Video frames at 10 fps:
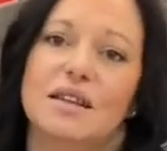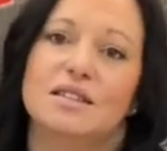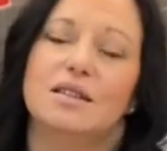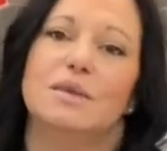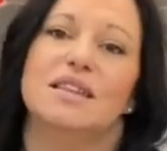
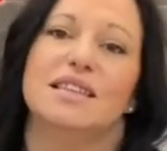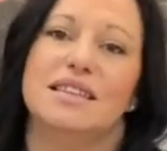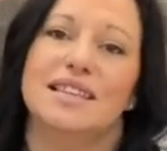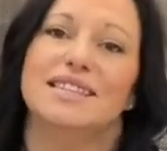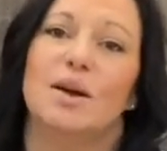make the
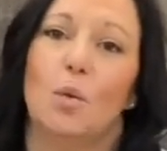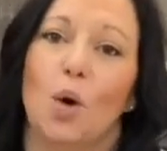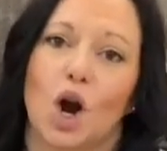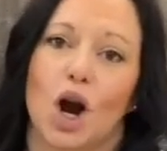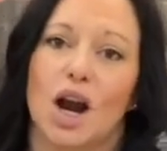yeast
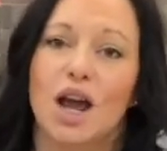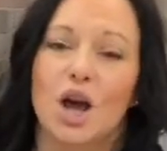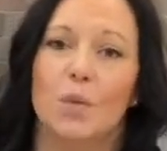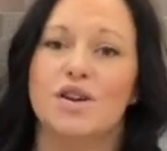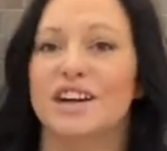work,
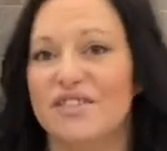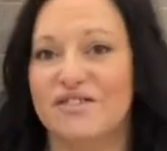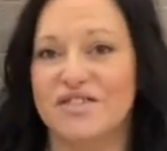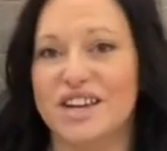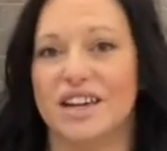we are gonna
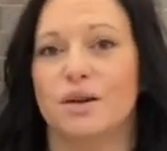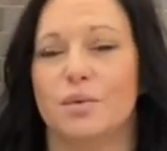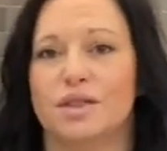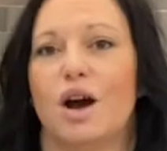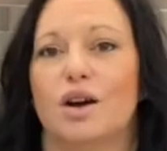feed it
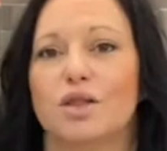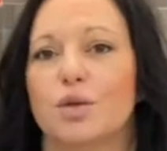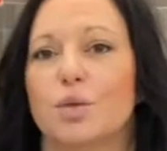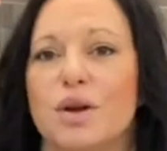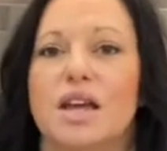with our
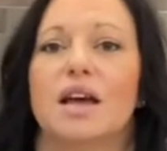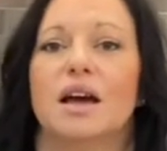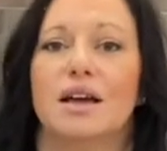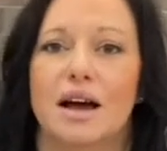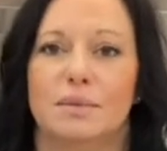3
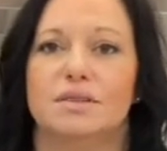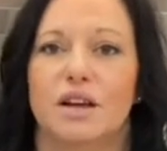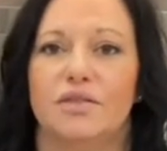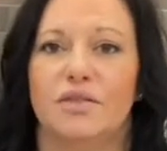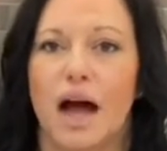cups
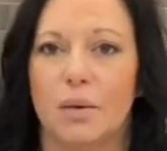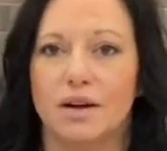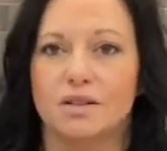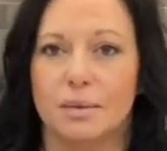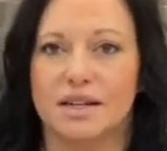of flour.
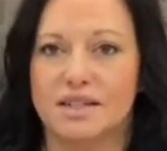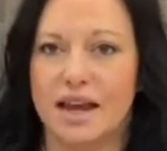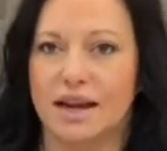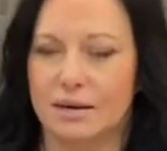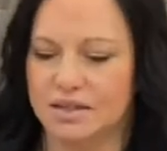So I'm gonna
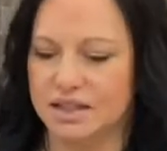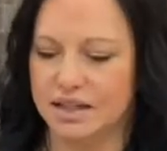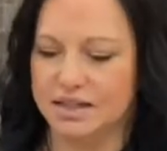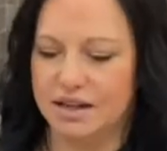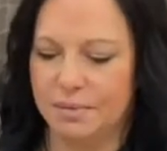take and I'm just
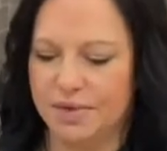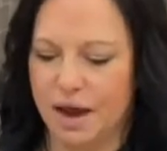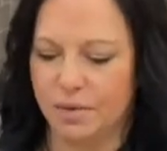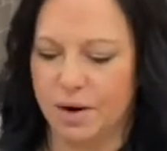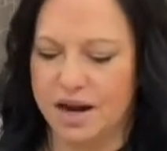gonna dump
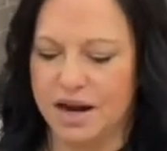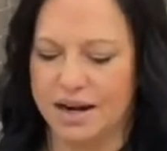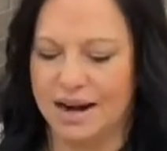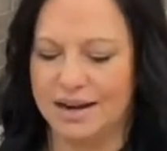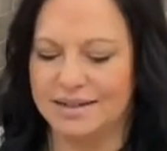that right
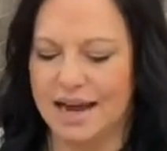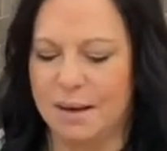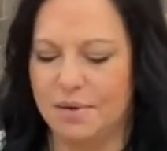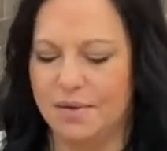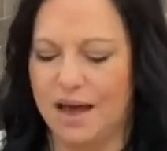in on
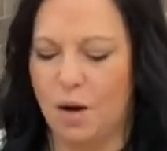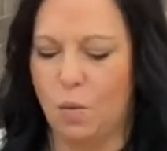top of that